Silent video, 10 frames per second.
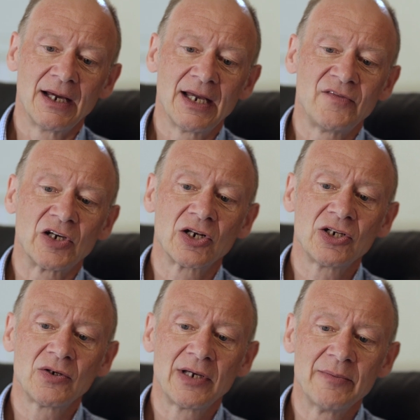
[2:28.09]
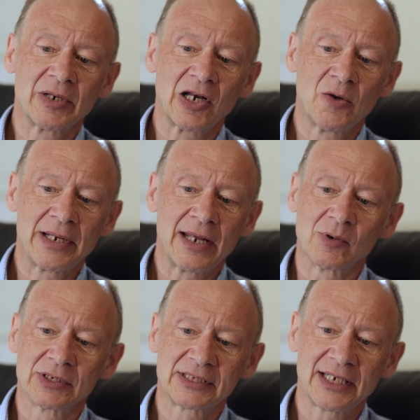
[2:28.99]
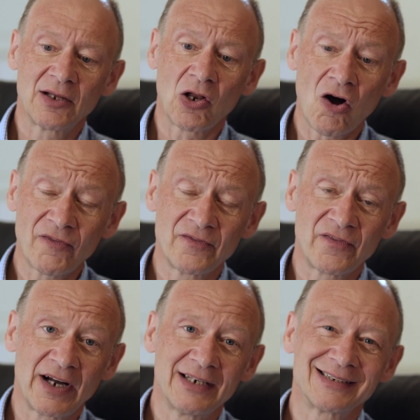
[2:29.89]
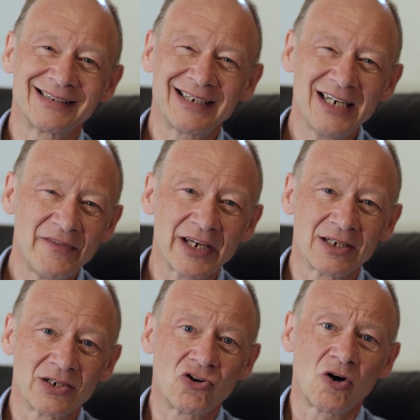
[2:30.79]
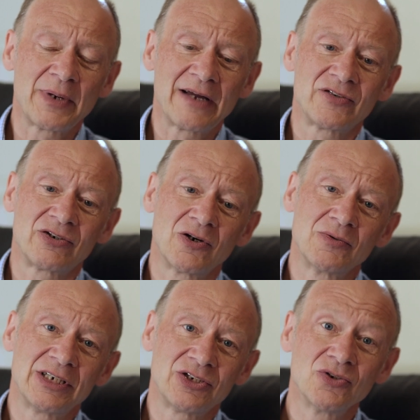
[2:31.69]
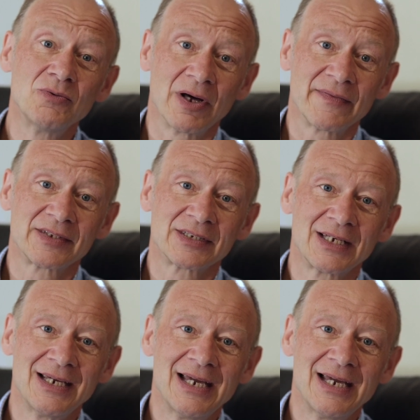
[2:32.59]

If you're going to do a hemoglobin A1C, you'll often find a significant drop after only two months.